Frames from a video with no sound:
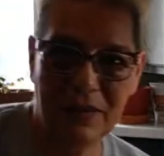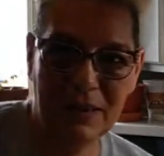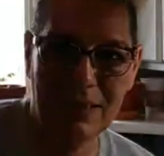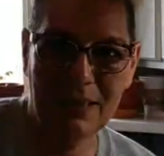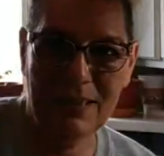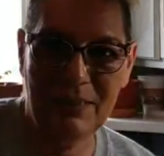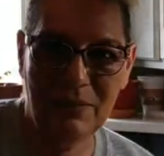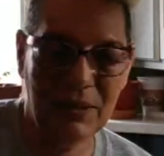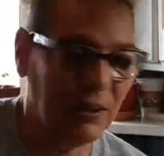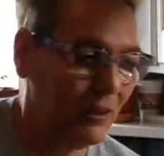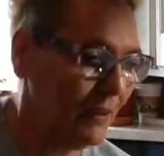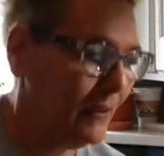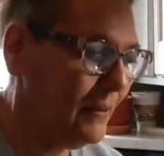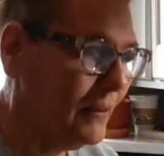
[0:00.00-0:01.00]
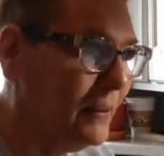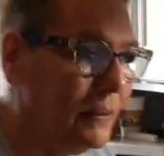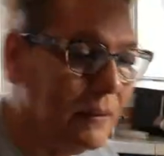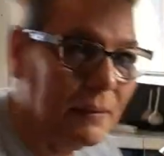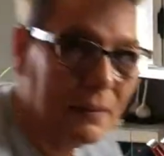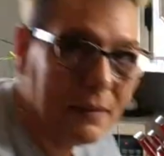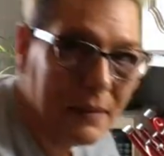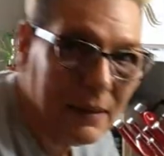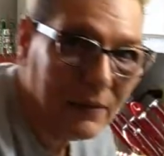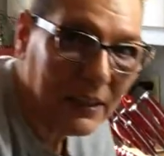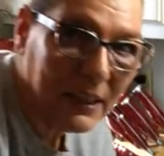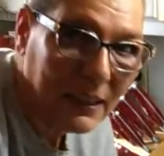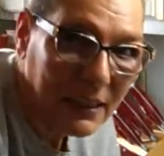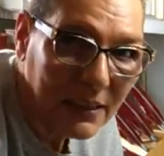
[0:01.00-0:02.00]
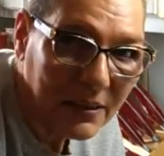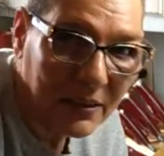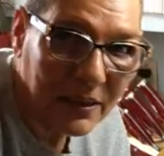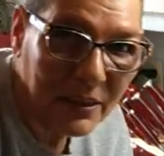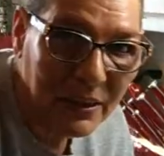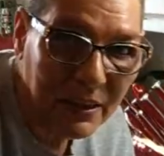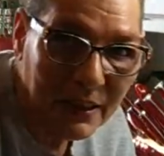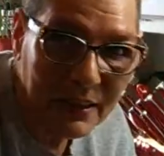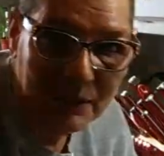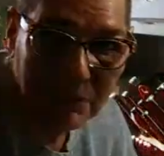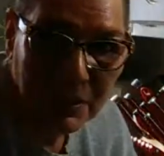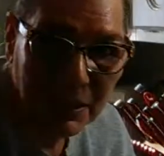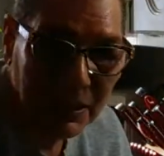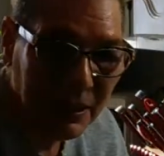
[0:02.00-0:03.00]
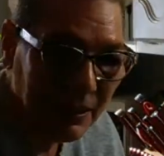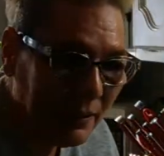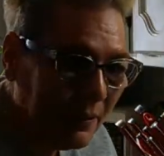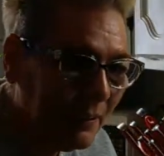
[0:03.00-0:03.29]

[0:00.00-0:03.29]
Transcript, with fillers: I don't even, see if I get under the hood, I'm good.